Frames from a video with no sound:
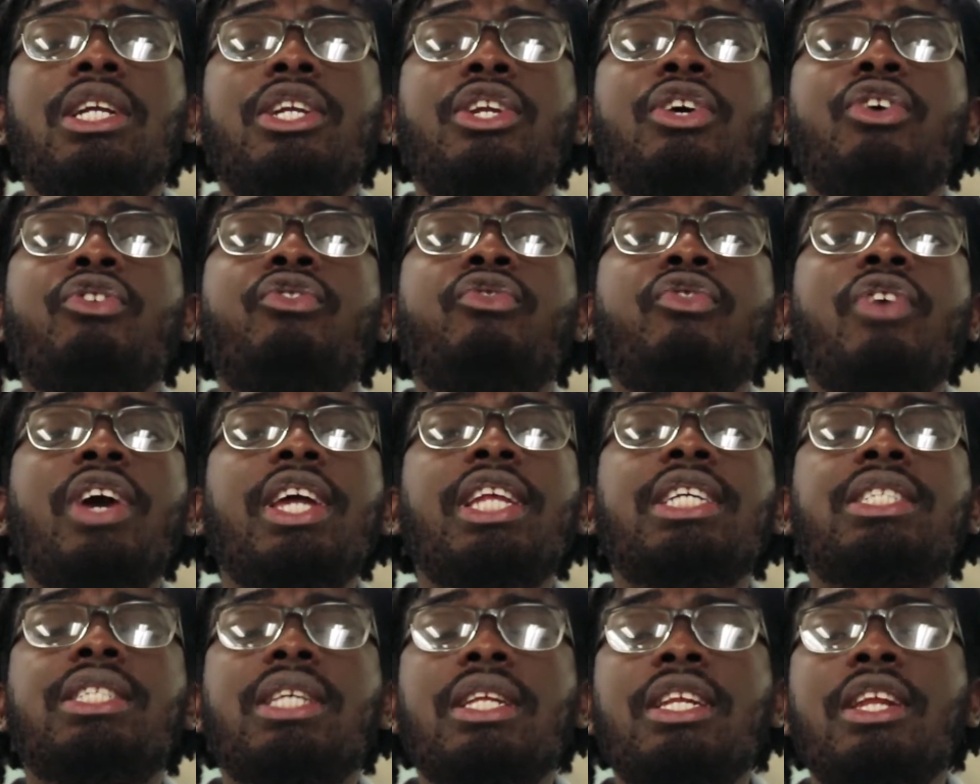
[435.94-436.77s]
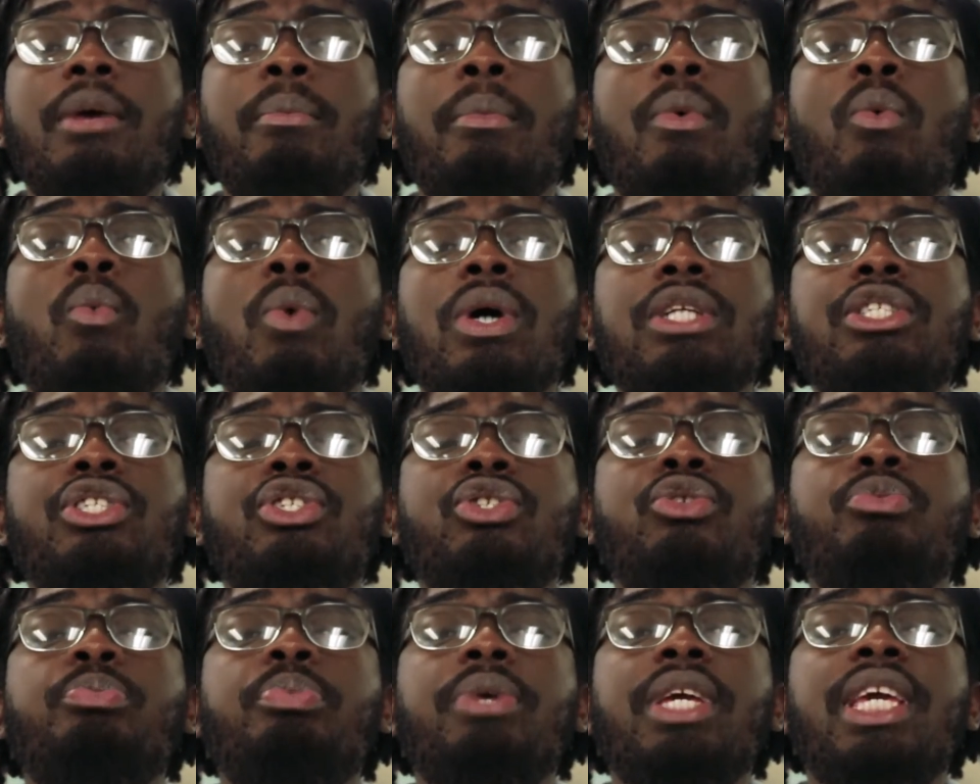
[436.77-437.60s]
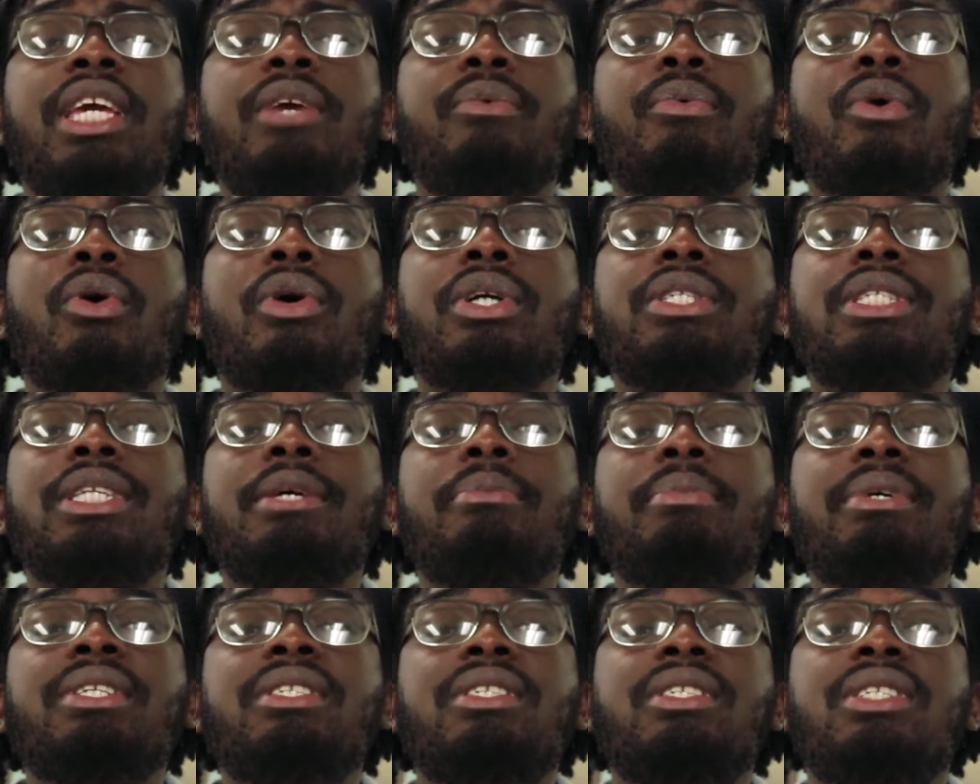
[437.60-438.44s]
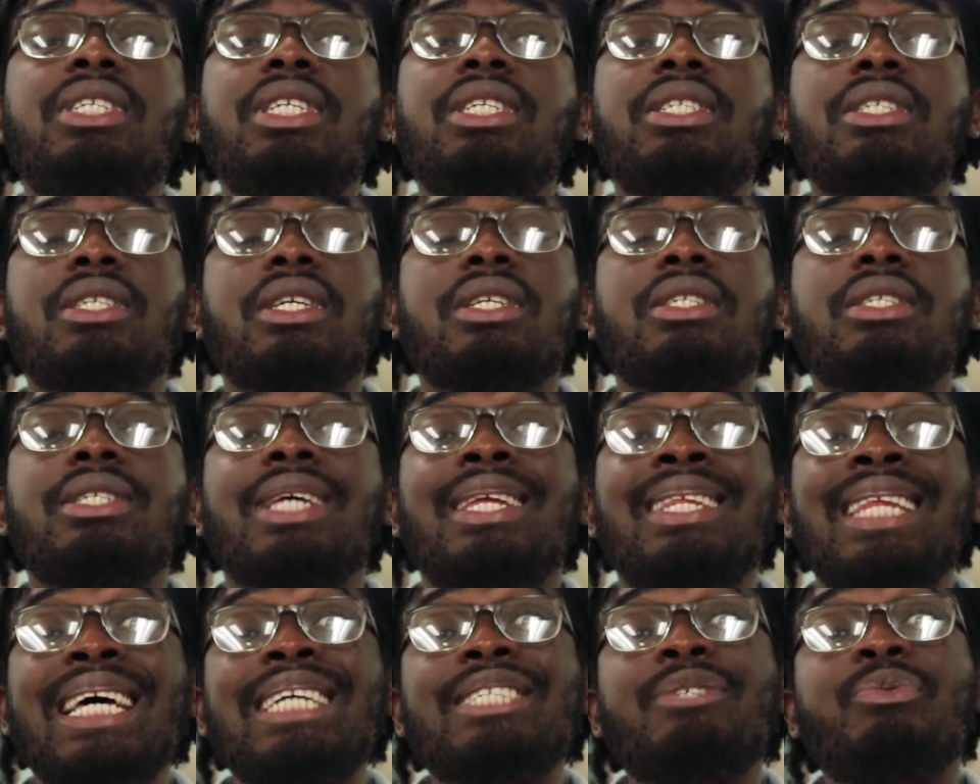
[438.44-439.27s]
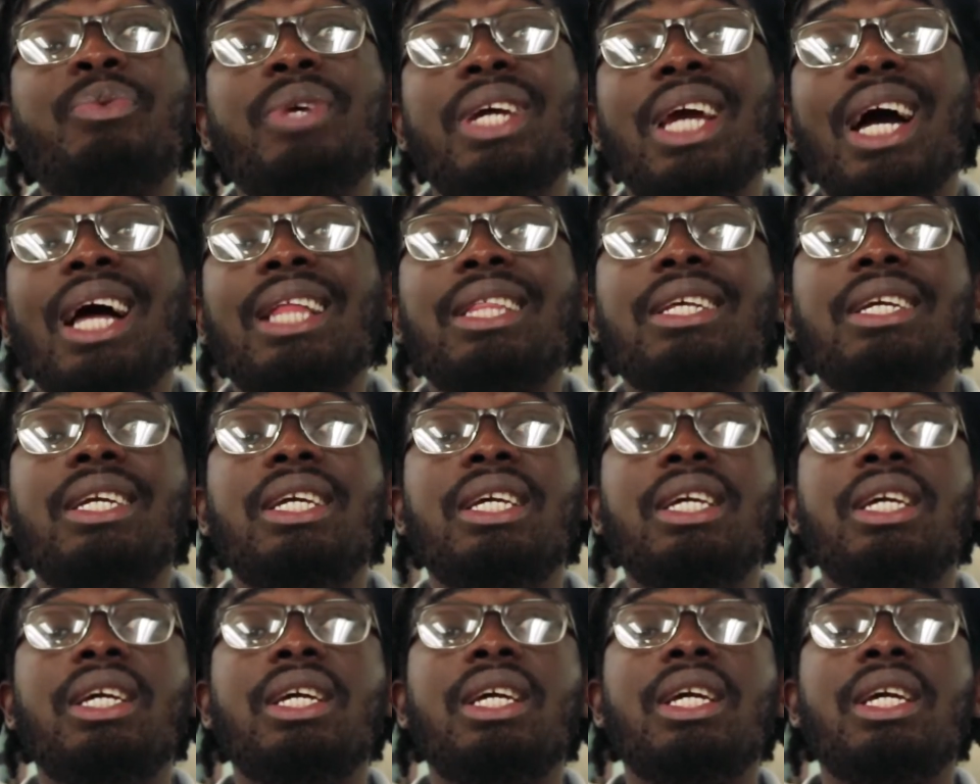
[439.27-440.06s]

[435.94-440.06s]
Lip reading: The greatest and number one superhero, his name is Jesus, and that's reality.